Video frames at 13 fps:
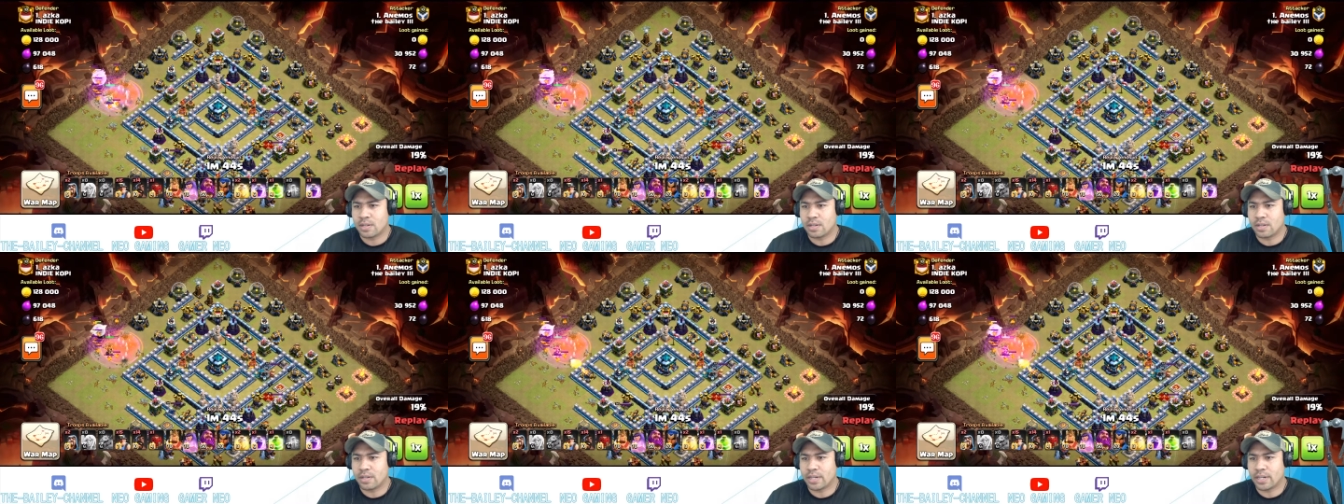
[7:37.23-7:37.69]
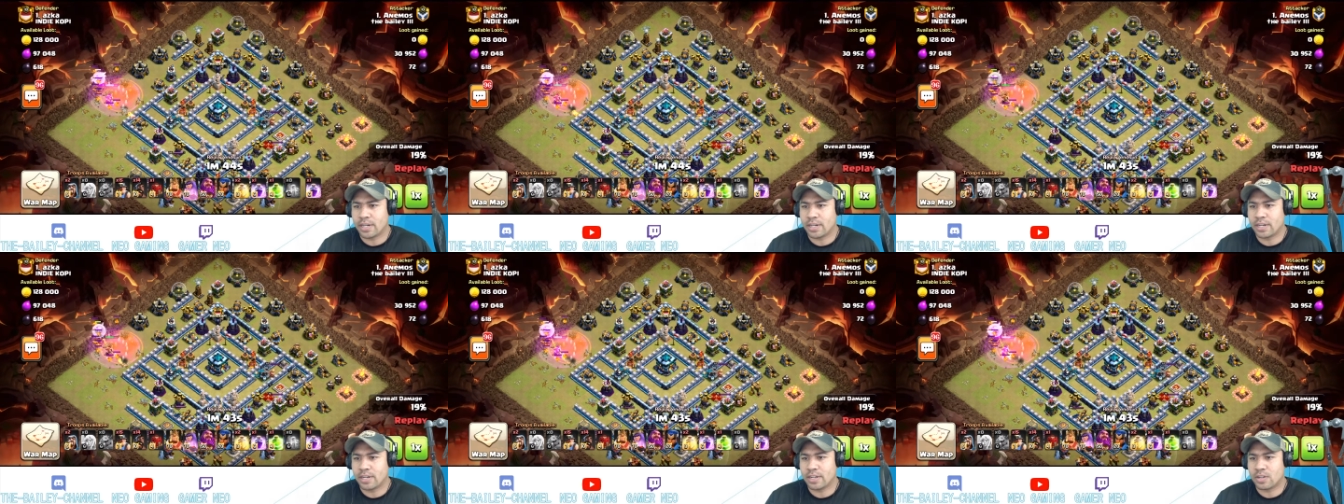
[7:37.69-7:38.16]

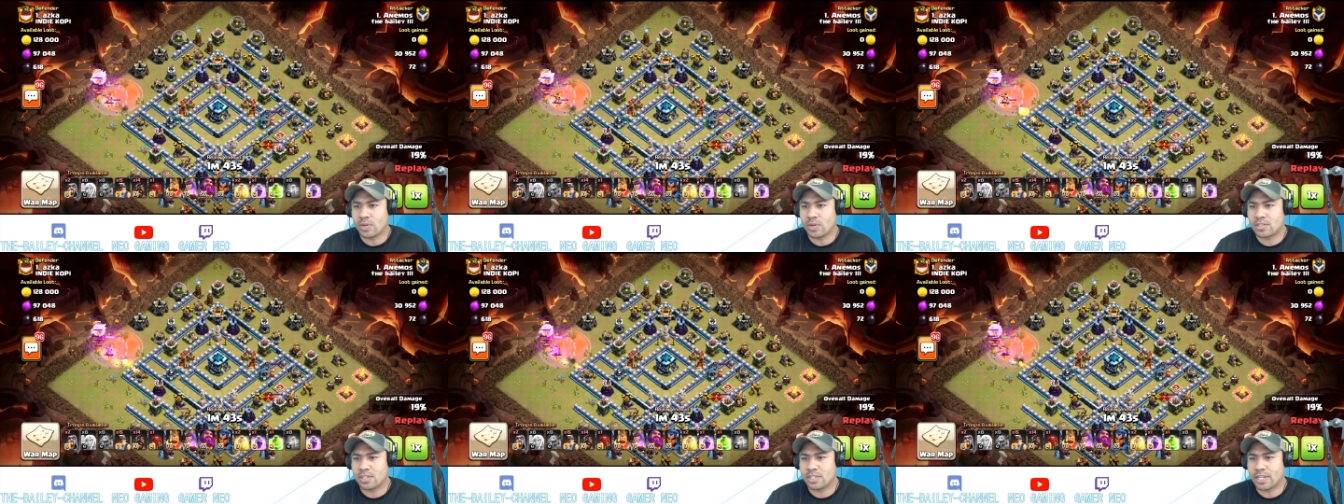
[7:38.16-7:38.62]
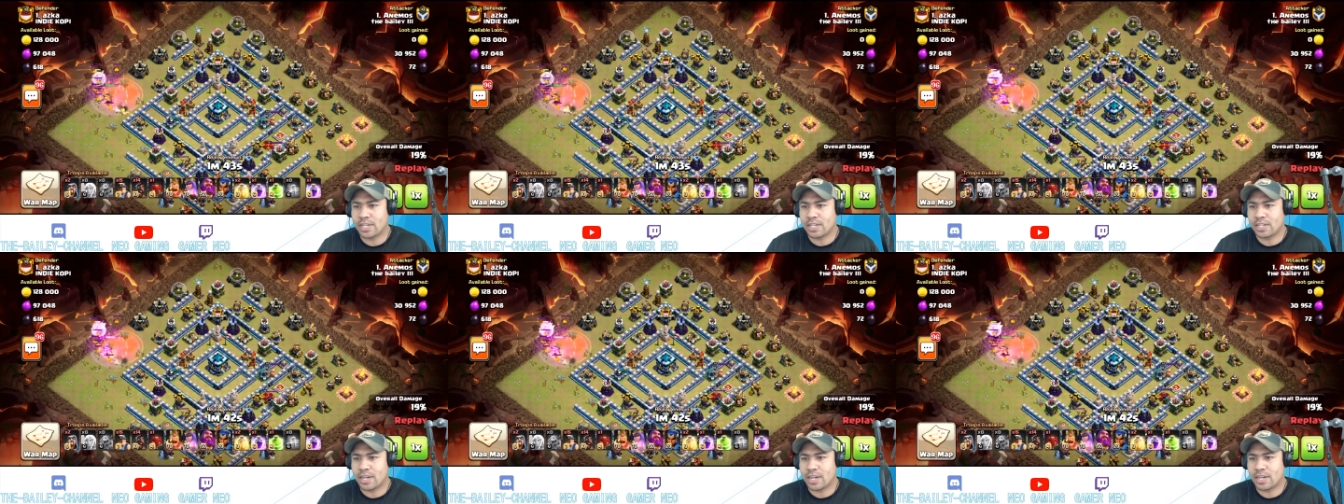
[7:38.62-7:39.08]
And Queen's gonna take
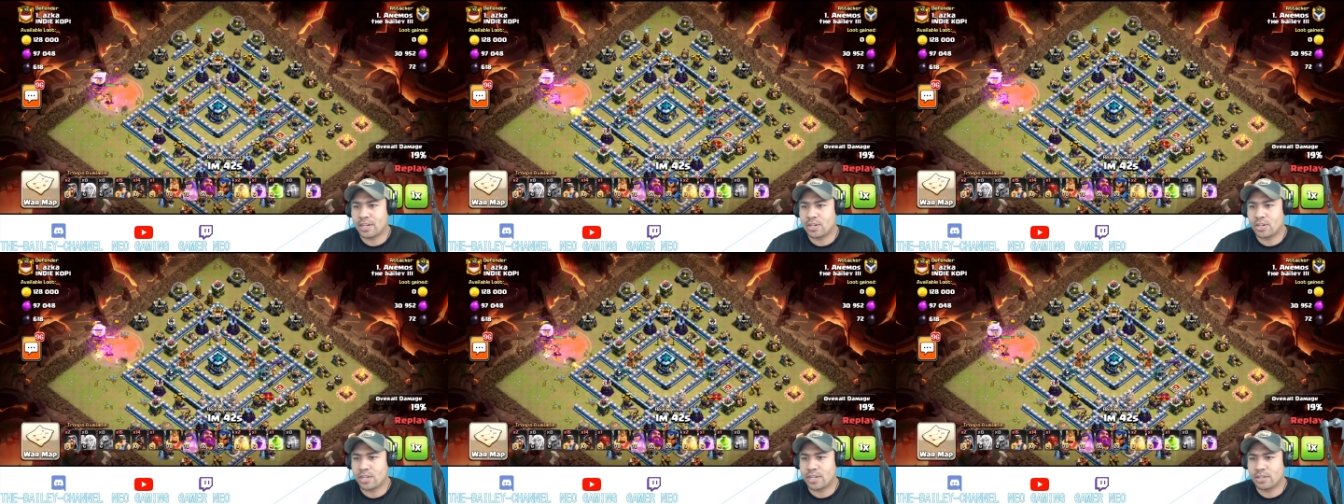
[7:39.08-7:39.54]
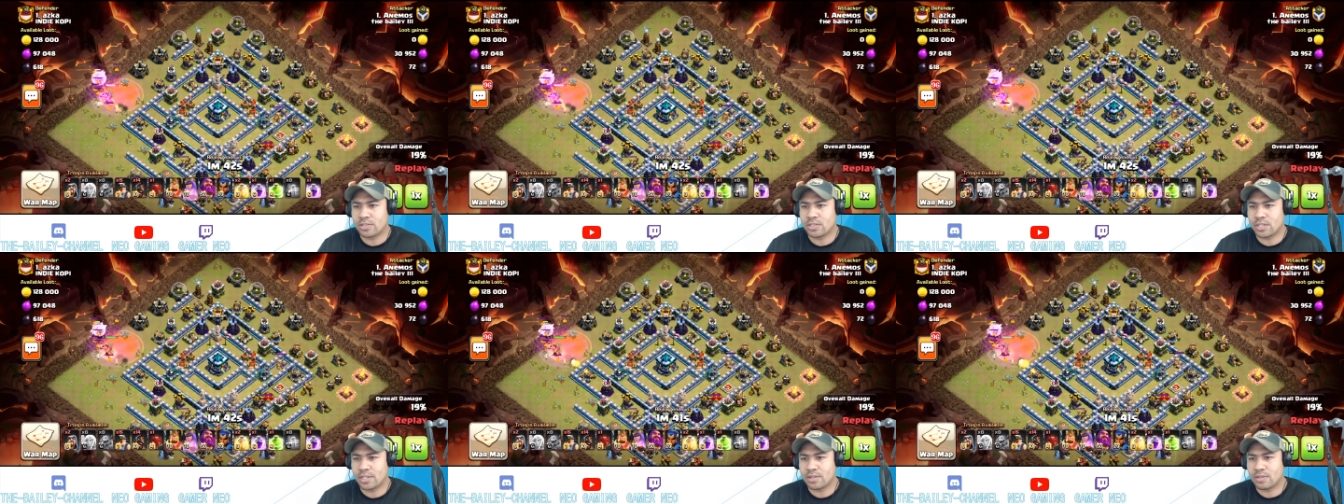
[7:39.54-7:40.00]
900 years
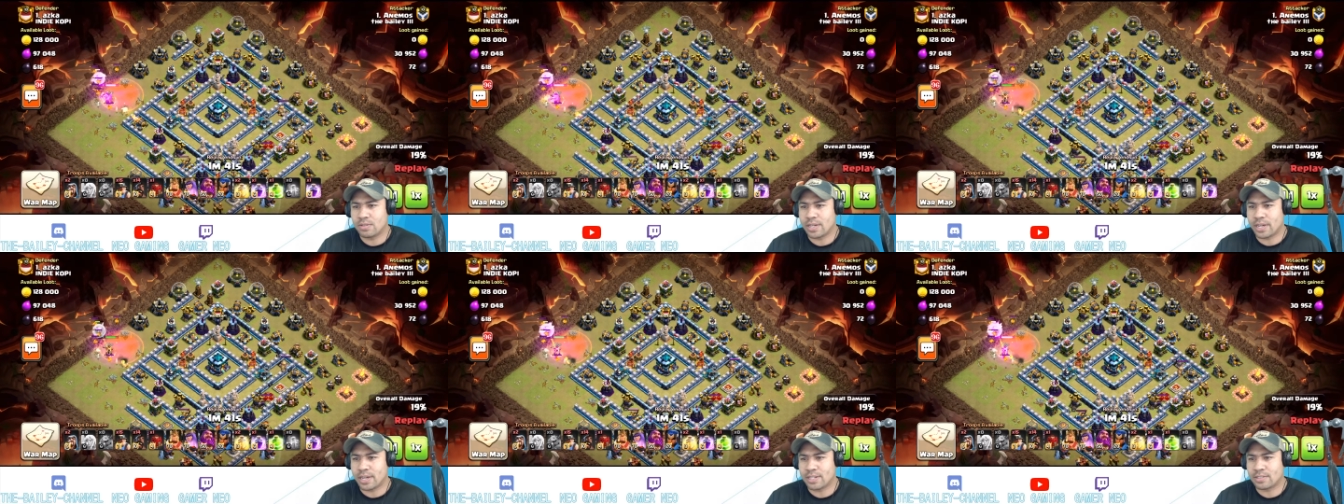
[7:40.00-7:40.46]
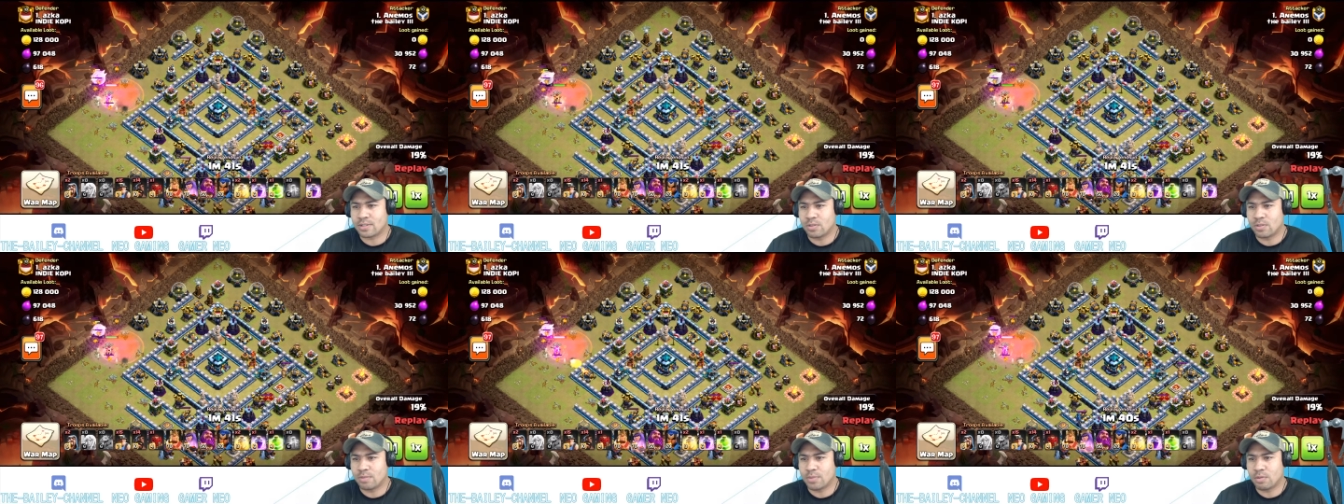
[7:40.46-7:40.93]
to get through that ice
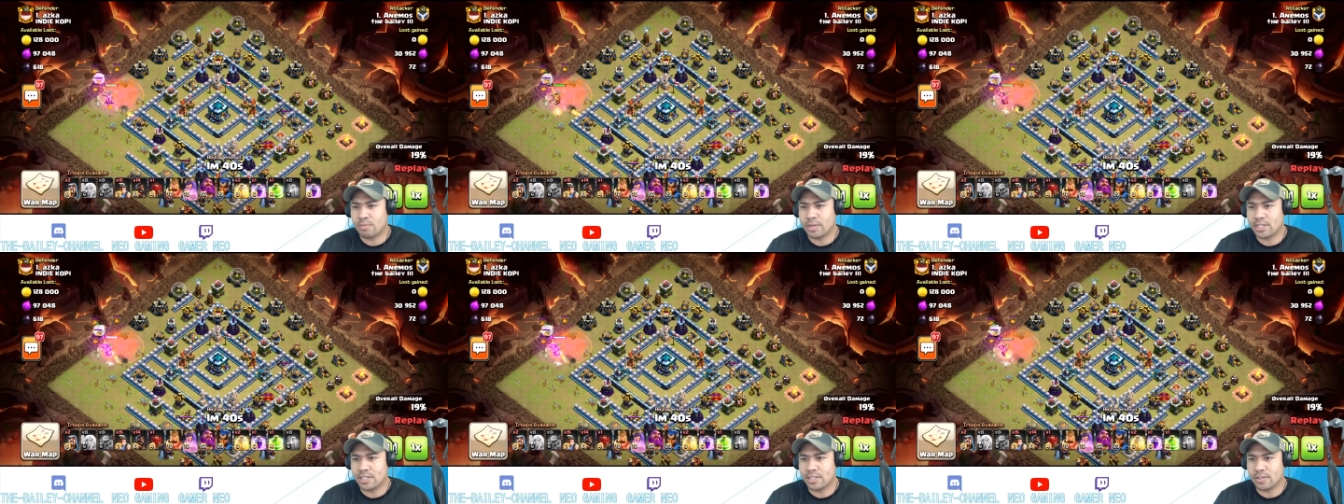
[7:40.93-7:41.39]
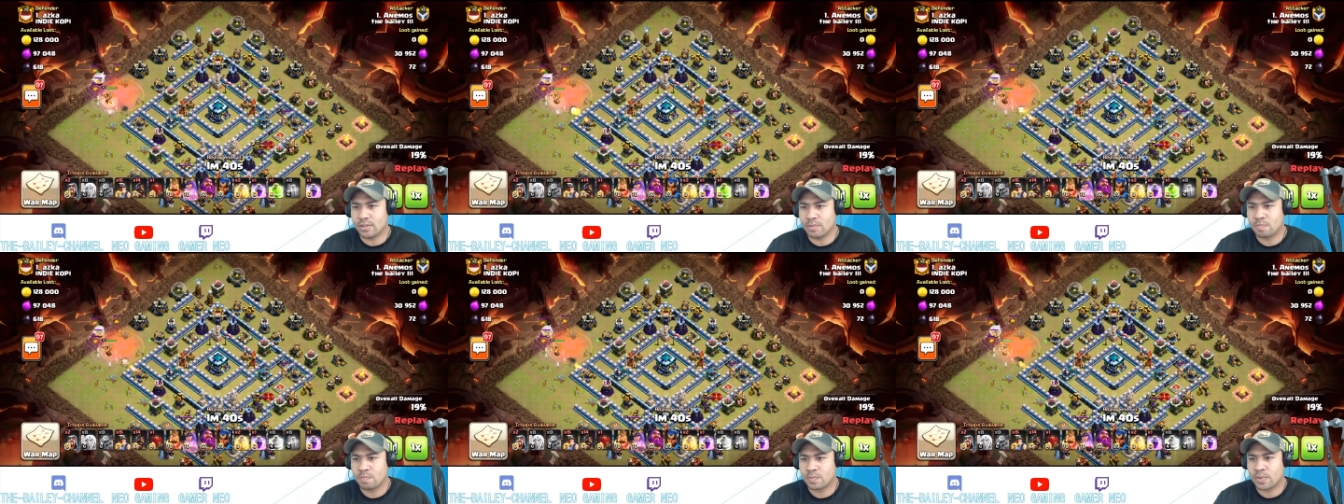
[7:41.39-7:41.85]
golem. No big deal.